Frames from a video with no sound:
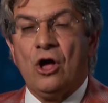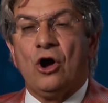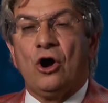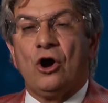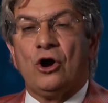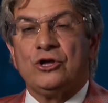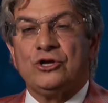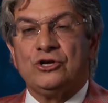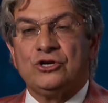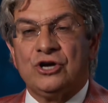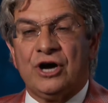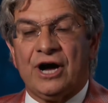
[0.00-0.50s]

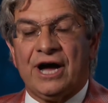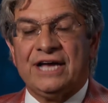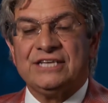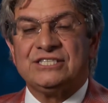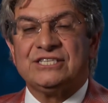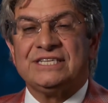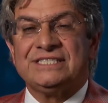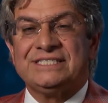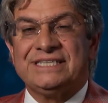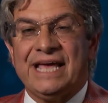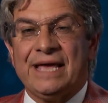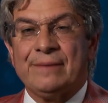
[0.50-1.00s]
or utilize
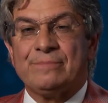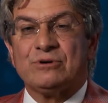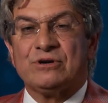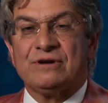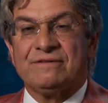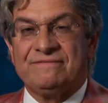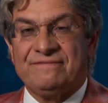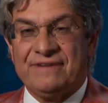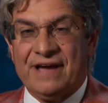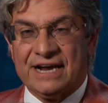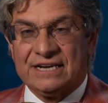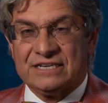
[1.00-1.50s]
a tapered
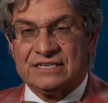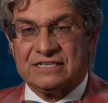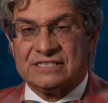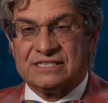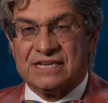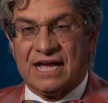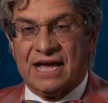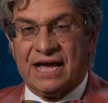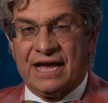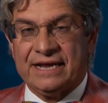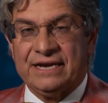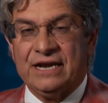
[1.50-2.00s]
effect
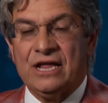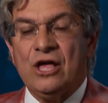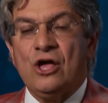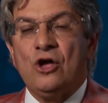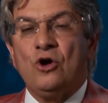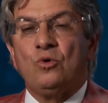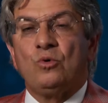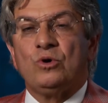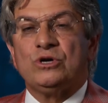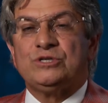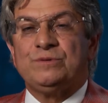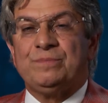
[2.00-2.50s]
design,
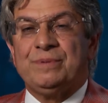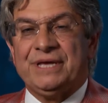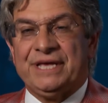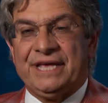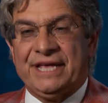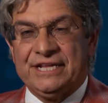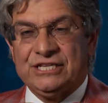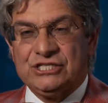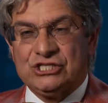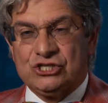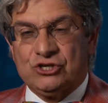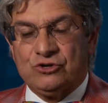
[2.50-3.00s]
which
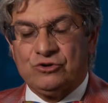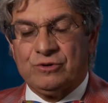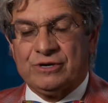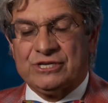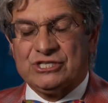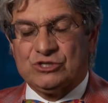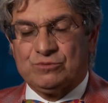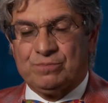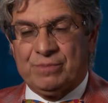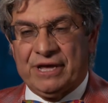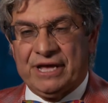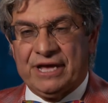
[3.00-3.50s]
begins to
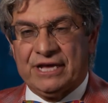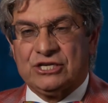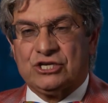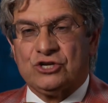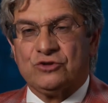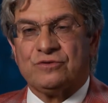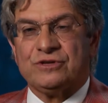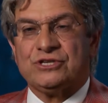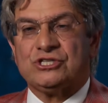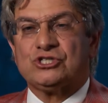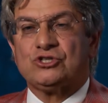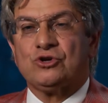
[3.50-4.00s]
expand to
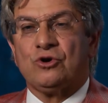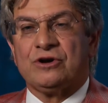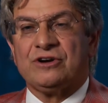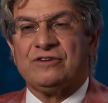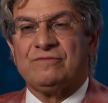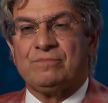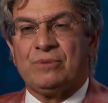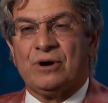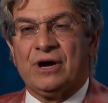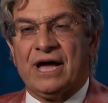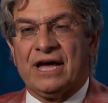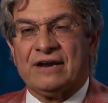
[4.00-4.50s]
the
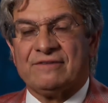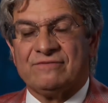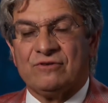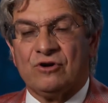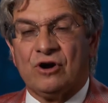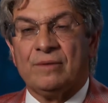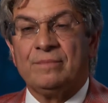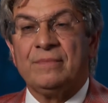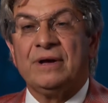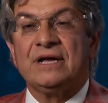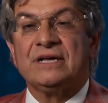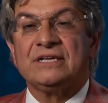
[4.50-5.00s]
restorative
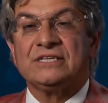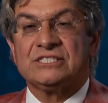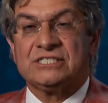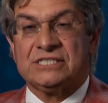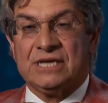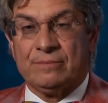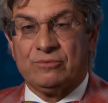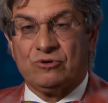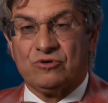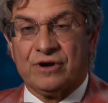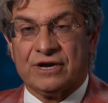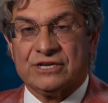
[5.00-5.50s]
platform
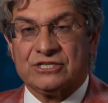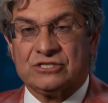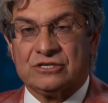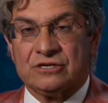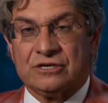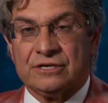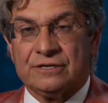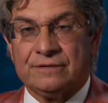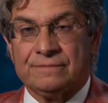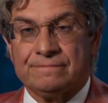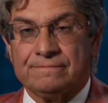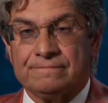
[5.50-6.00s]

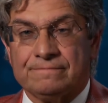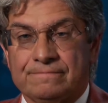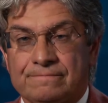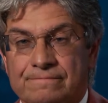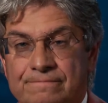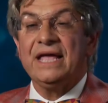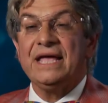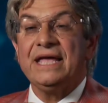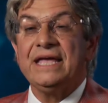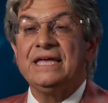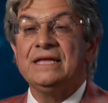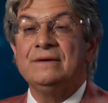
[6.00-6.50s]
subcrestally.
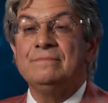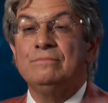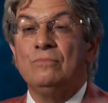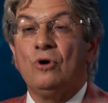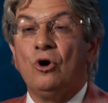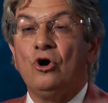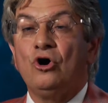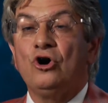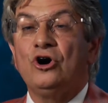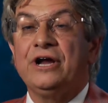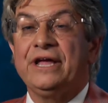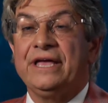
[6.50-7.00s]
In
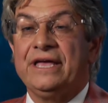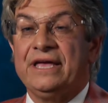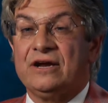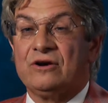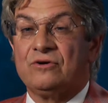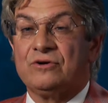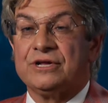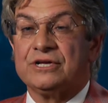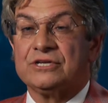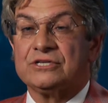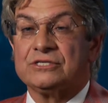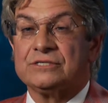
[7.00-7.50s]
molar
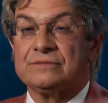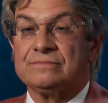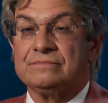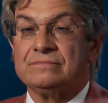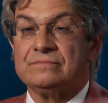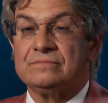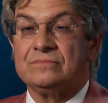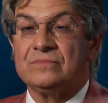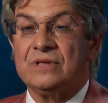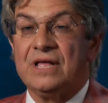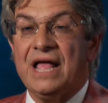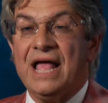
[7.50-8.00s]
areas,
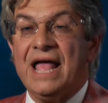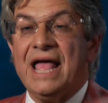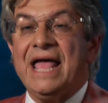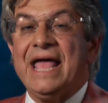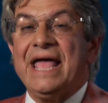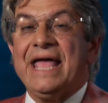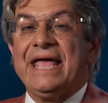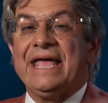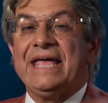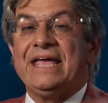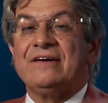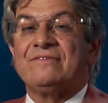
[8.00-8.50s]

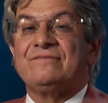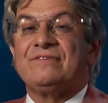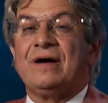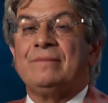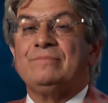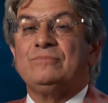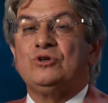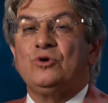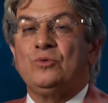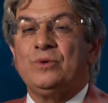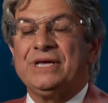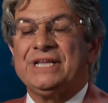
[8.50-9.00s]
if
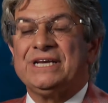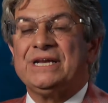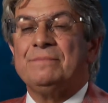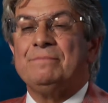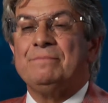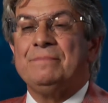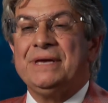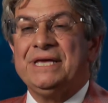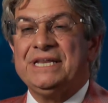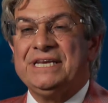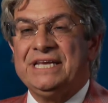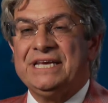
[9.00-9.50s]
I'm doing an
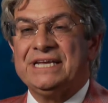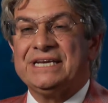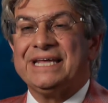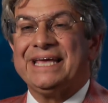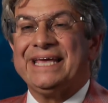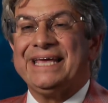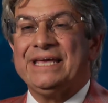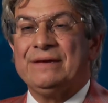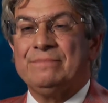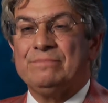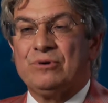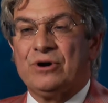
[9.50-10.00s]
immediate
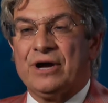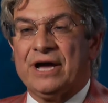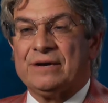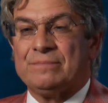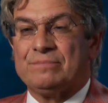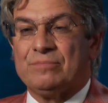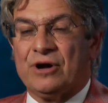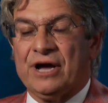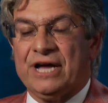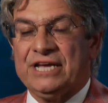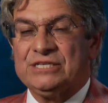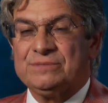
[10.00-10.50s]
implant
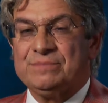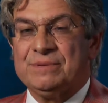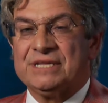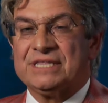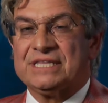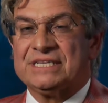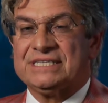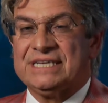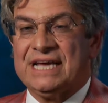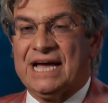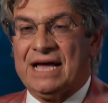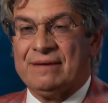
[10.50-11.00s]
placement at
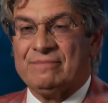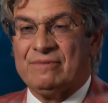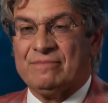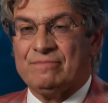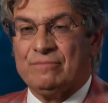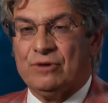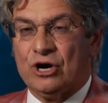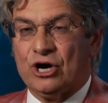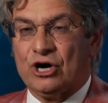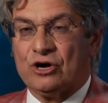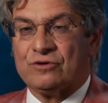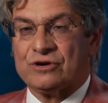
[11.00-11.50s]
the time of
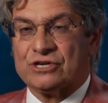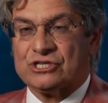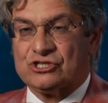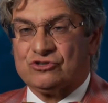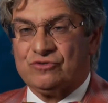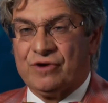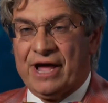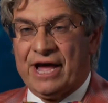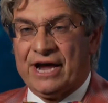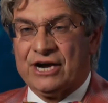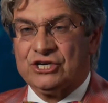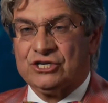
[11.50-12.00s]
molar
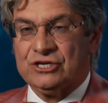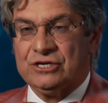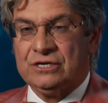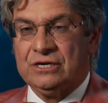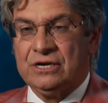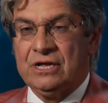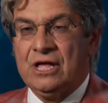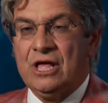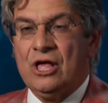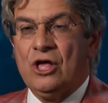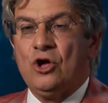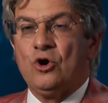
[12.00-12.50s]
extraction,
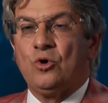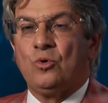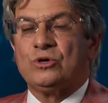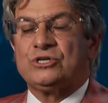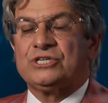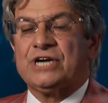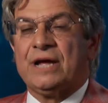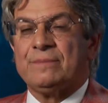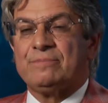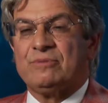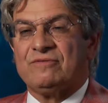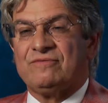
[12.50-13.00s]
which
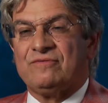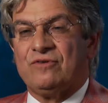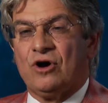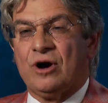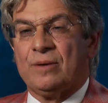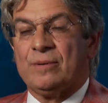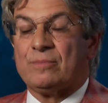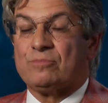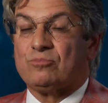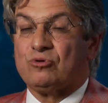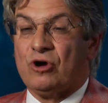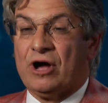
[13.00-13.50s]
I perform
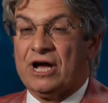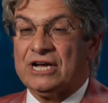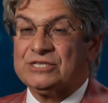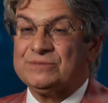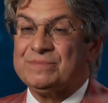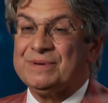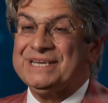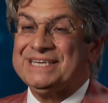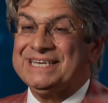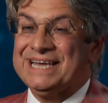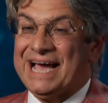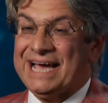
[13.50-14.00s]

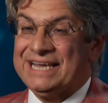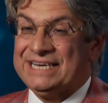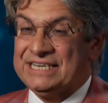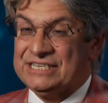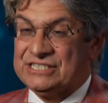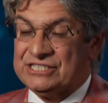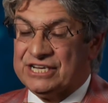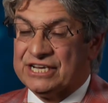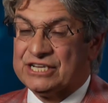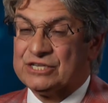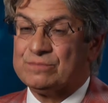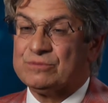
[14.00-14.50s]
approximately
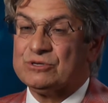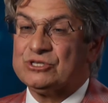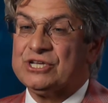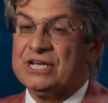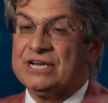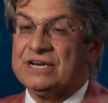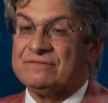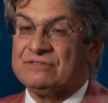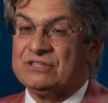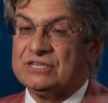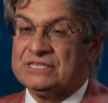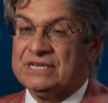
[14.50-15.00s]

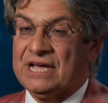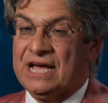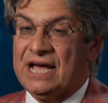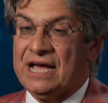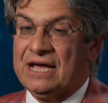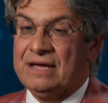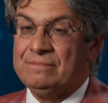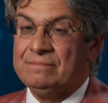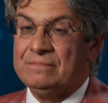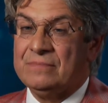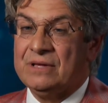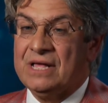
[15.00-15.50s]
96% of the
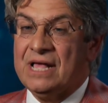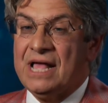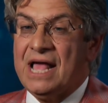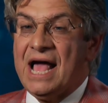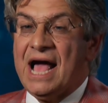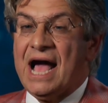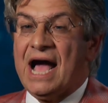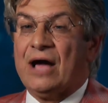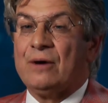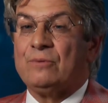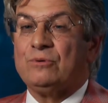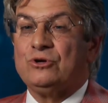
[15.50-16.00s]
time,
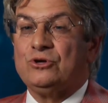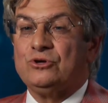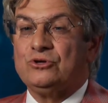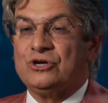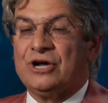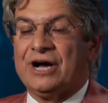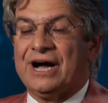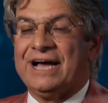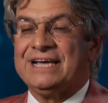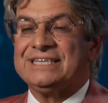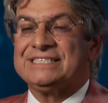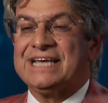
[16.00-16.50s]
I will
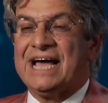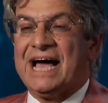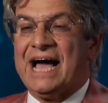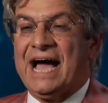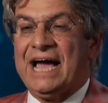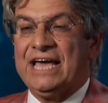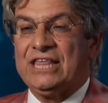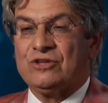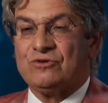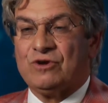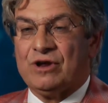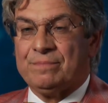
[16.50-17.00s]
utilize
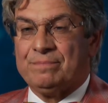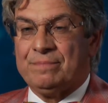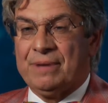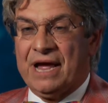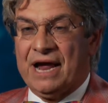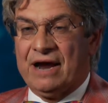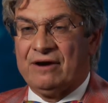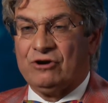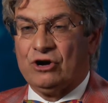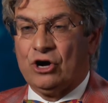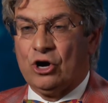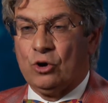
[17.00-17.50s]
either a
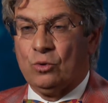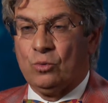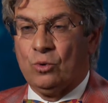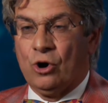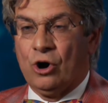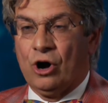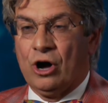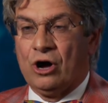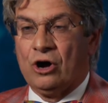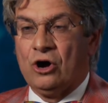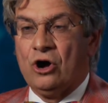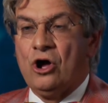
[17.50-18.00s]
parallel
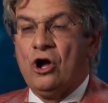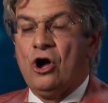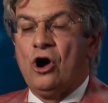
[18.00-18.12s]
wall